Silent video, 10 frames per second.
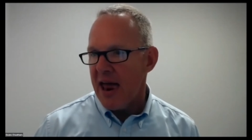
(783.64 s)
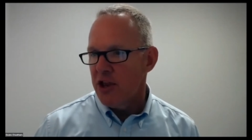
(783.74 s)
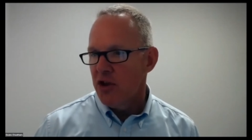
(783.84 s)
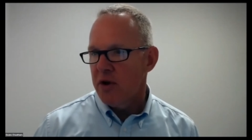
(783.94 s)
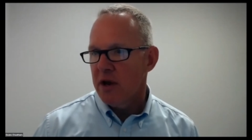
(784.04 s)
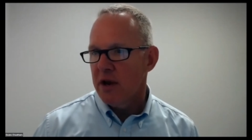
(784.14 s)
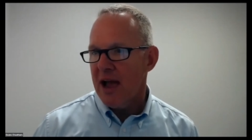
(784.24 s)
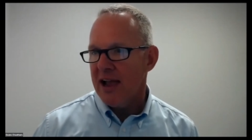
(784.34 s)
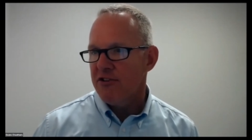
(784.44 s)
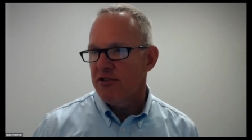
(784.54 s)
And you can, I
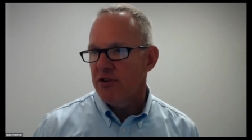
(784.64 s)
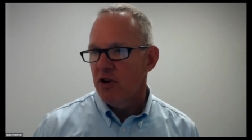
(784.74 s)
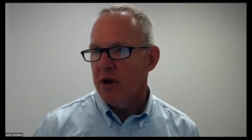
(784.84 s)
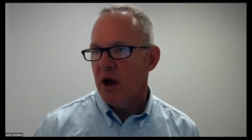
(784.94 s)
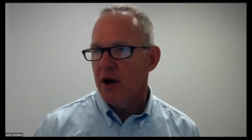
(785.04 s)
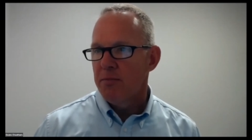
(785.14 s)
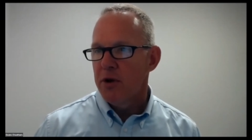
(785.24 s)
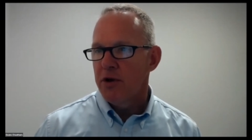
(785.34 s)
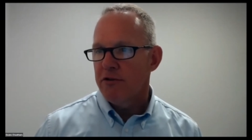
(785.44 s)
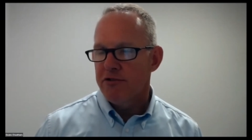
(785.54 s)
guess you can
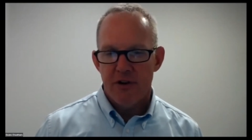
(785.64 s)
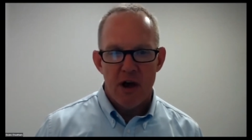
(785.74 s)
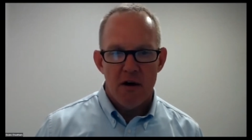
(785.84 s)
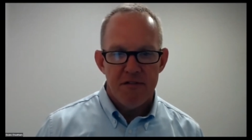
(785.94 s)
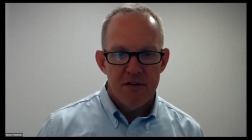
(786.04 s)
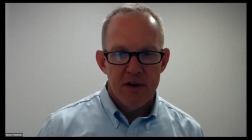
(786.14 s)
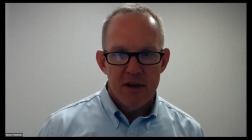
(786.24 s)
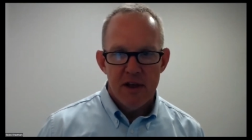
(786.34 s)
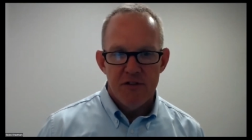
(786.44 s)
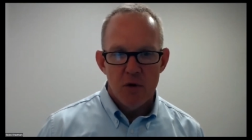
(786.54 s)
unmute yourself
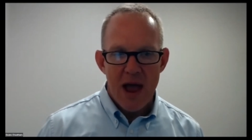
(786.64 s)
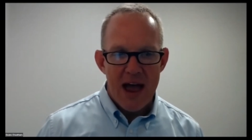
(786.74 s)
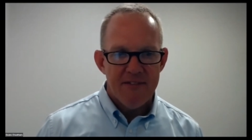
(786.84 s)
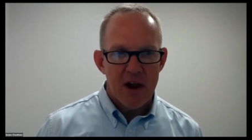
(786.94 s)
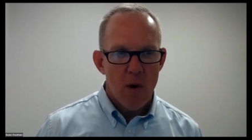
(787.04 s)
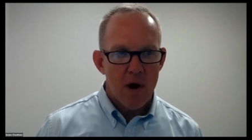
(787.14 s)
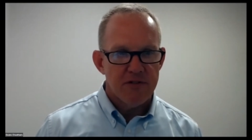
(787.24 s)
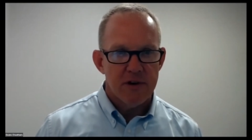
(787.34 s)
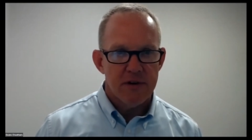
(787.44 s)
if you have a question.